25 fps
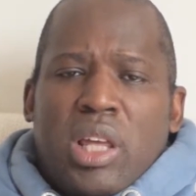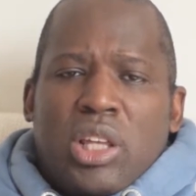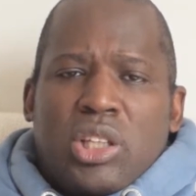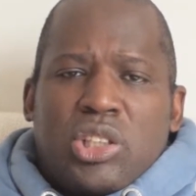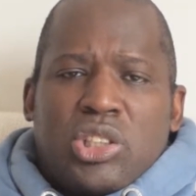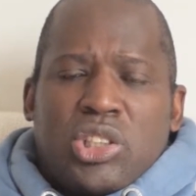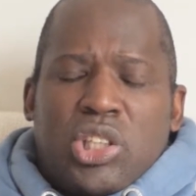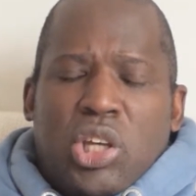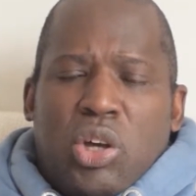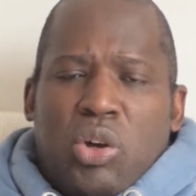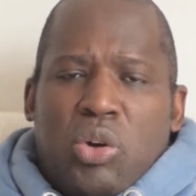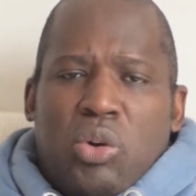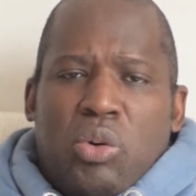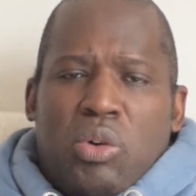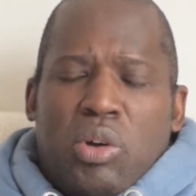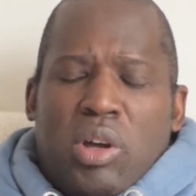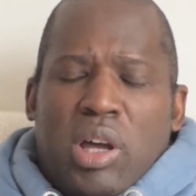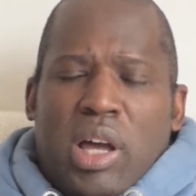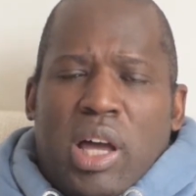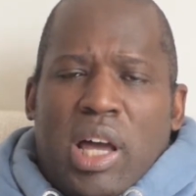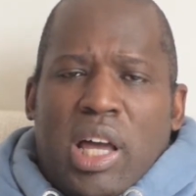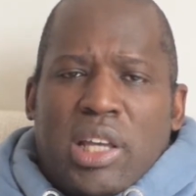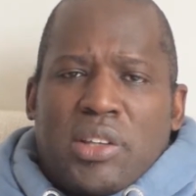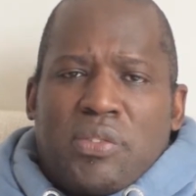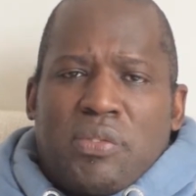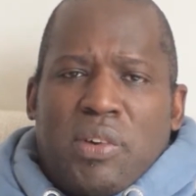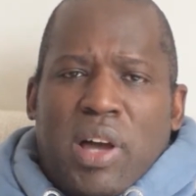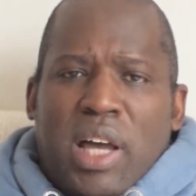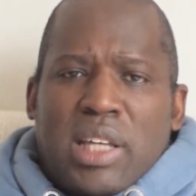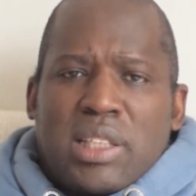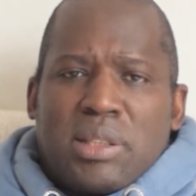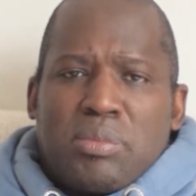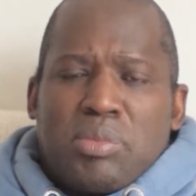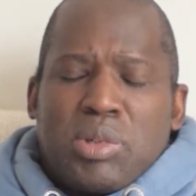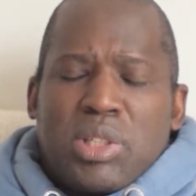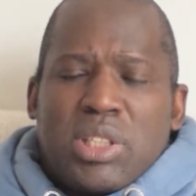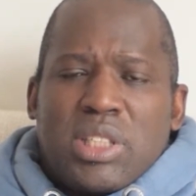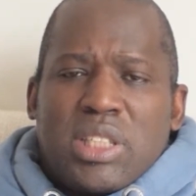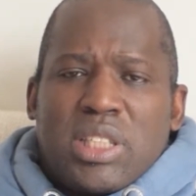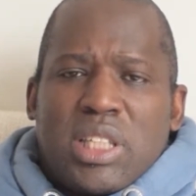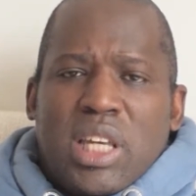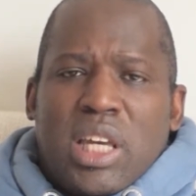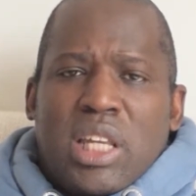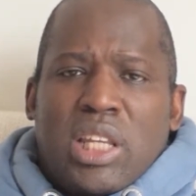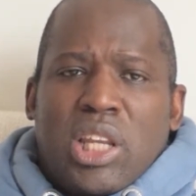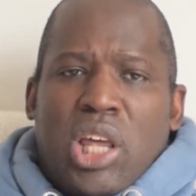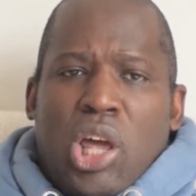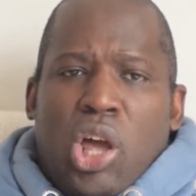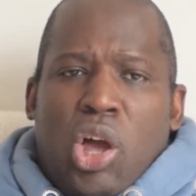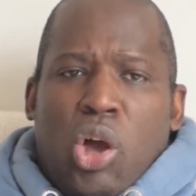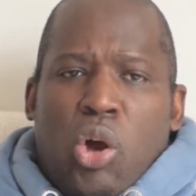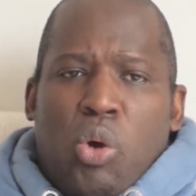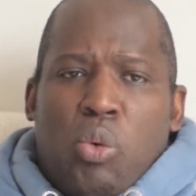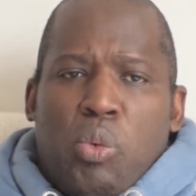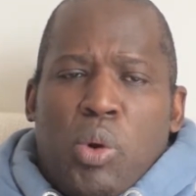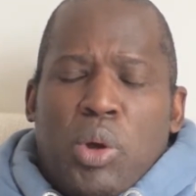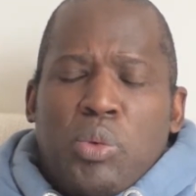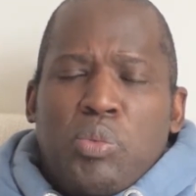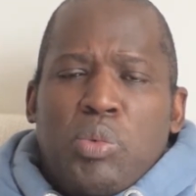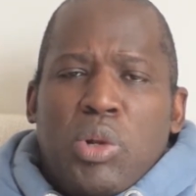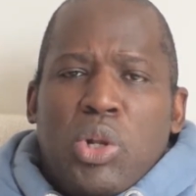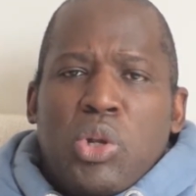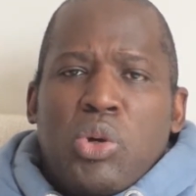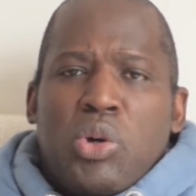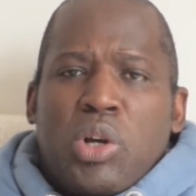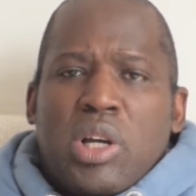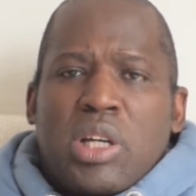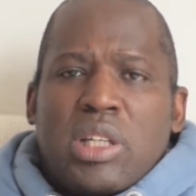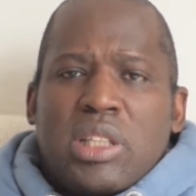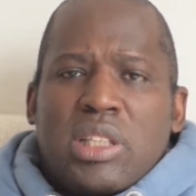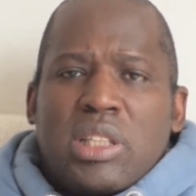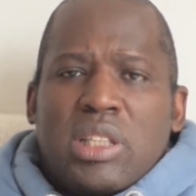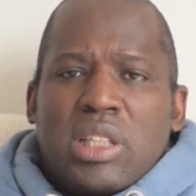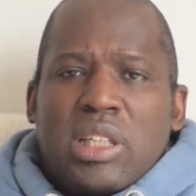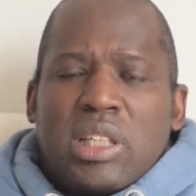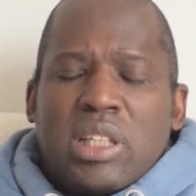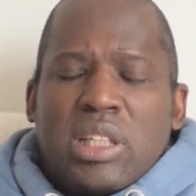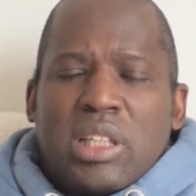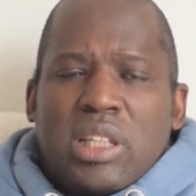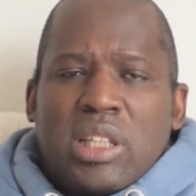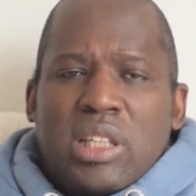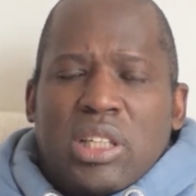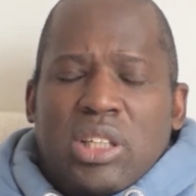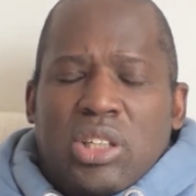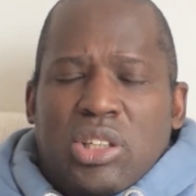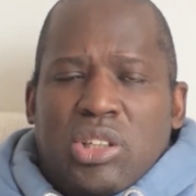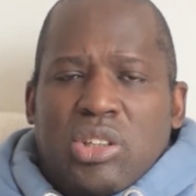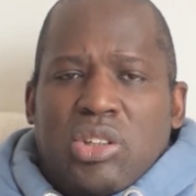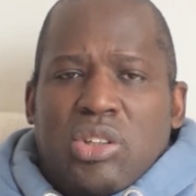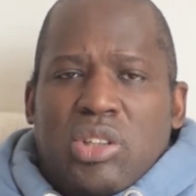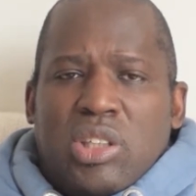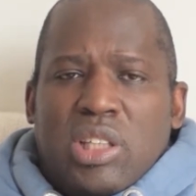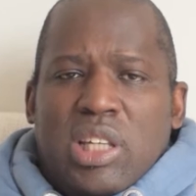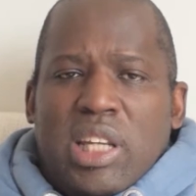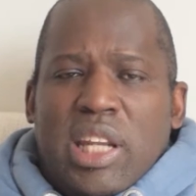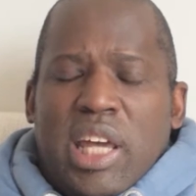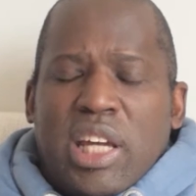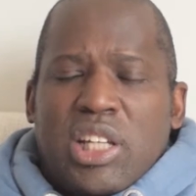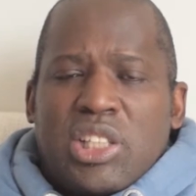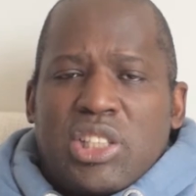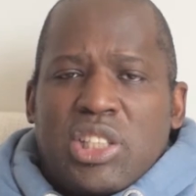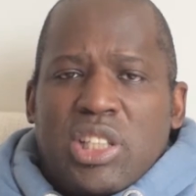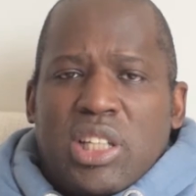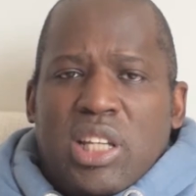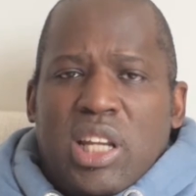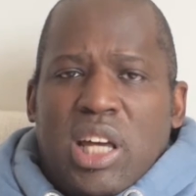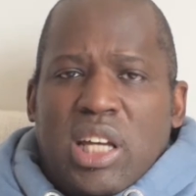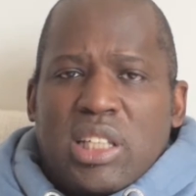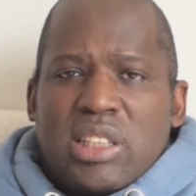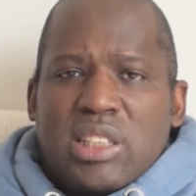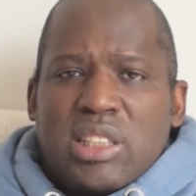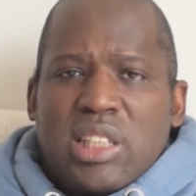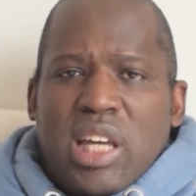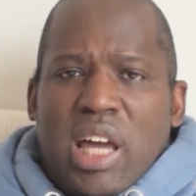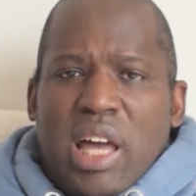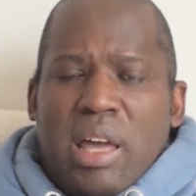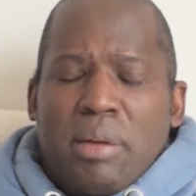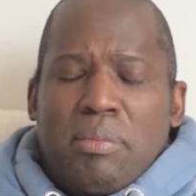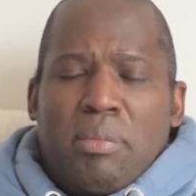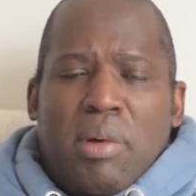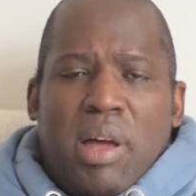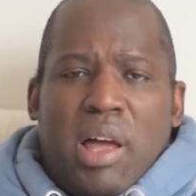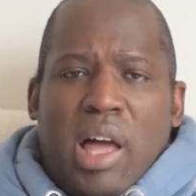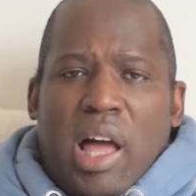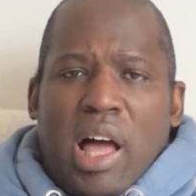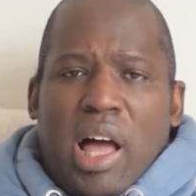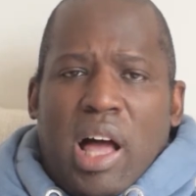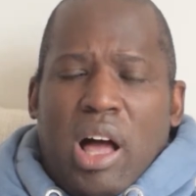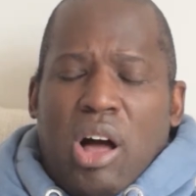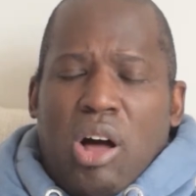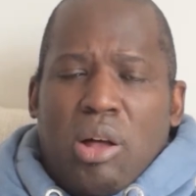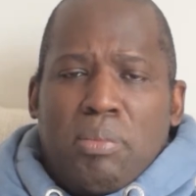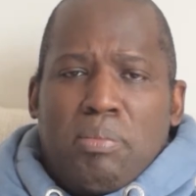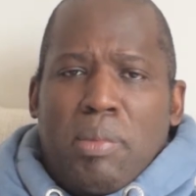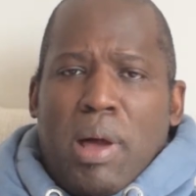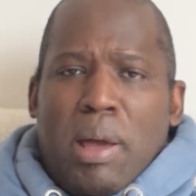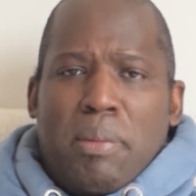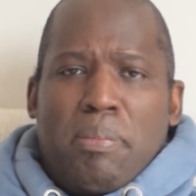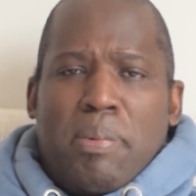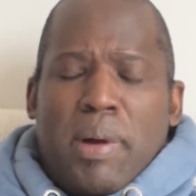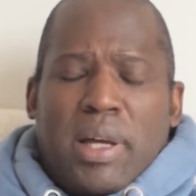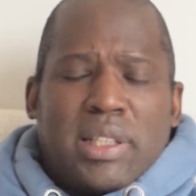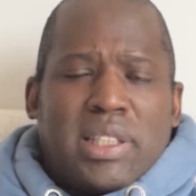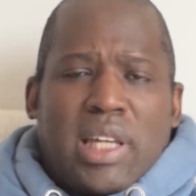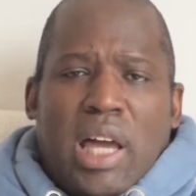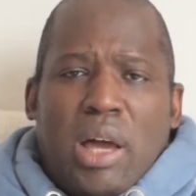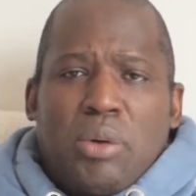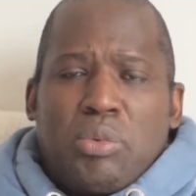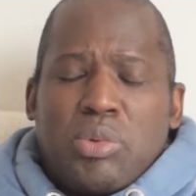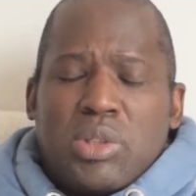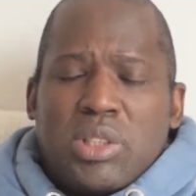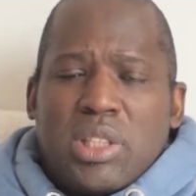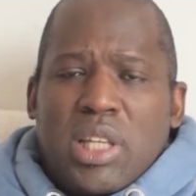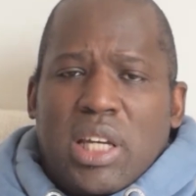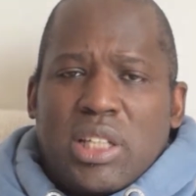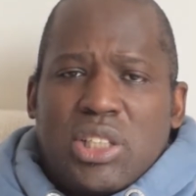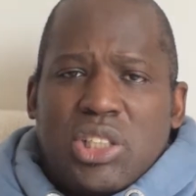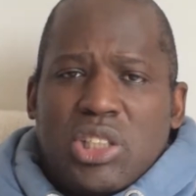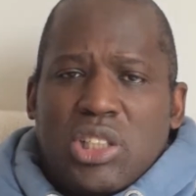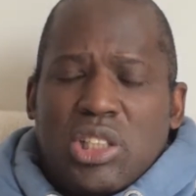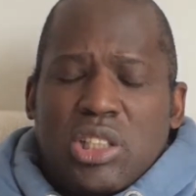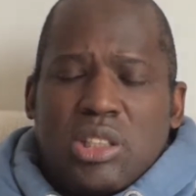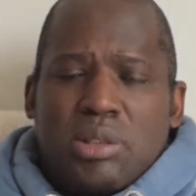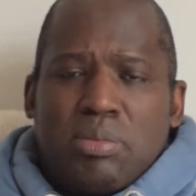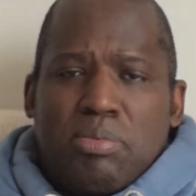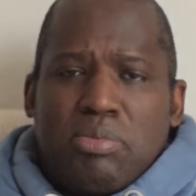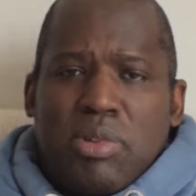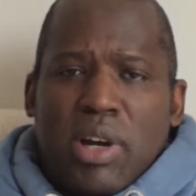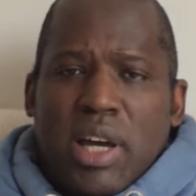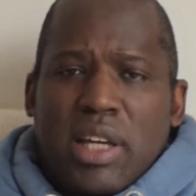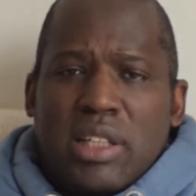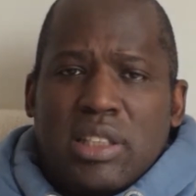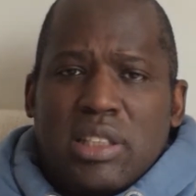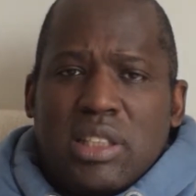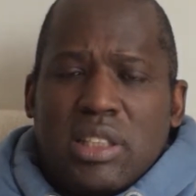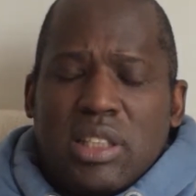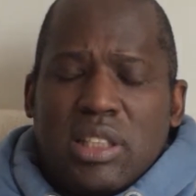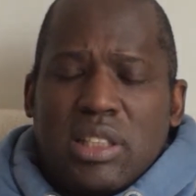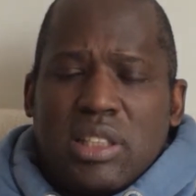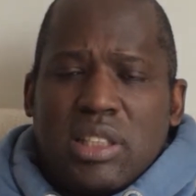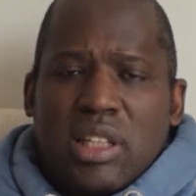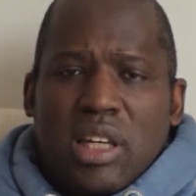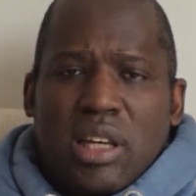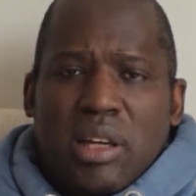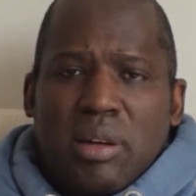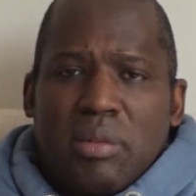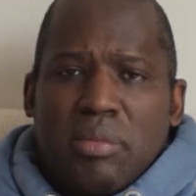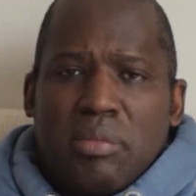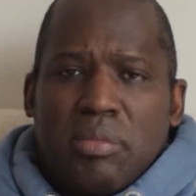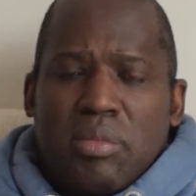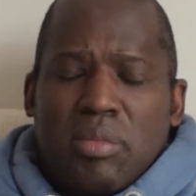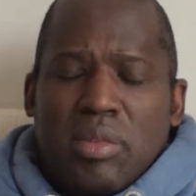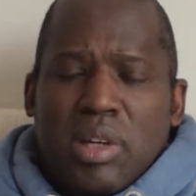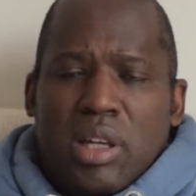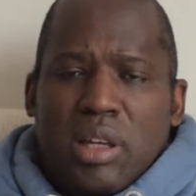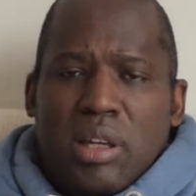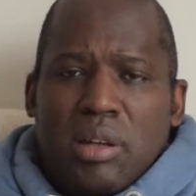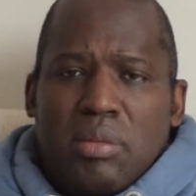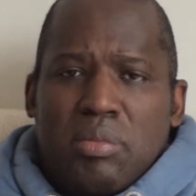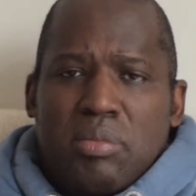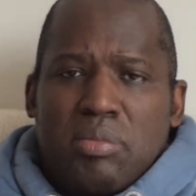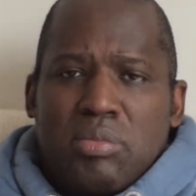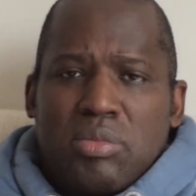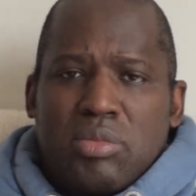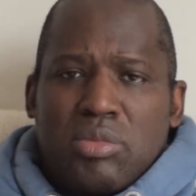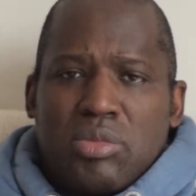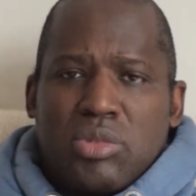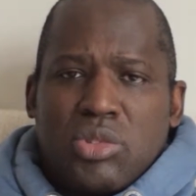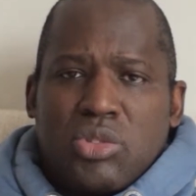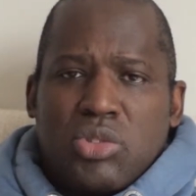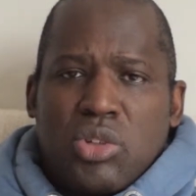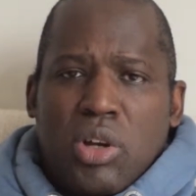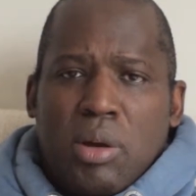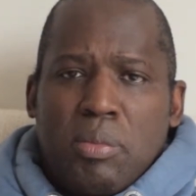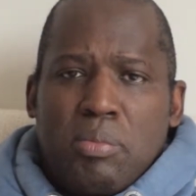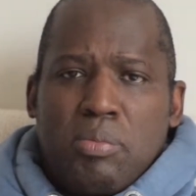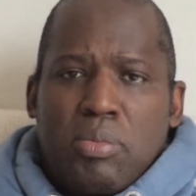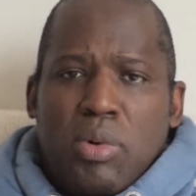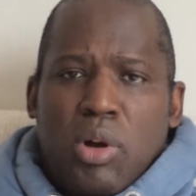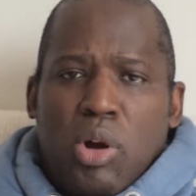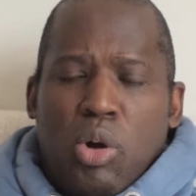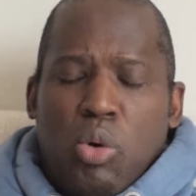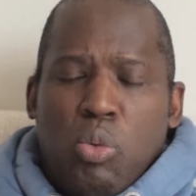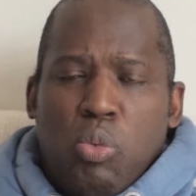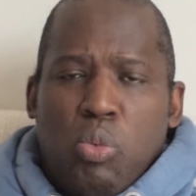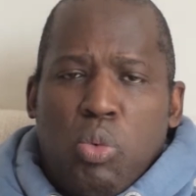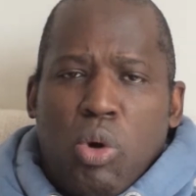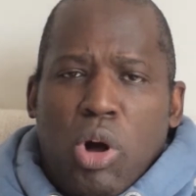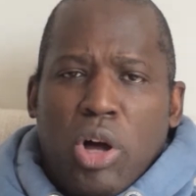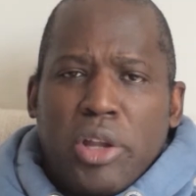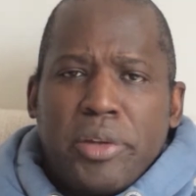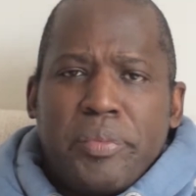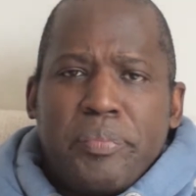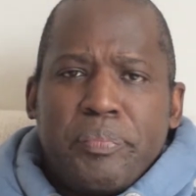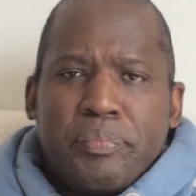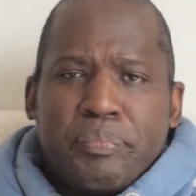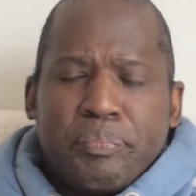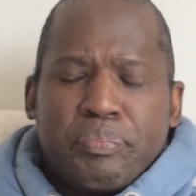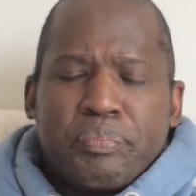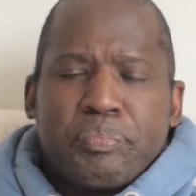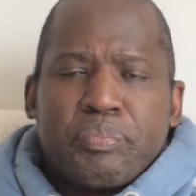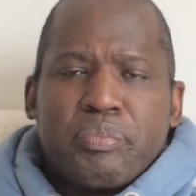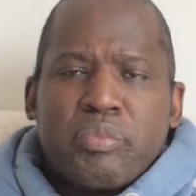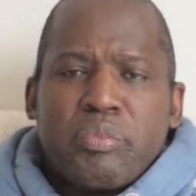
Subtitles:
So as far as I'm concerned, when we look at the, you know, the election last time, on my part, I wasn't actually surprised that Trump won,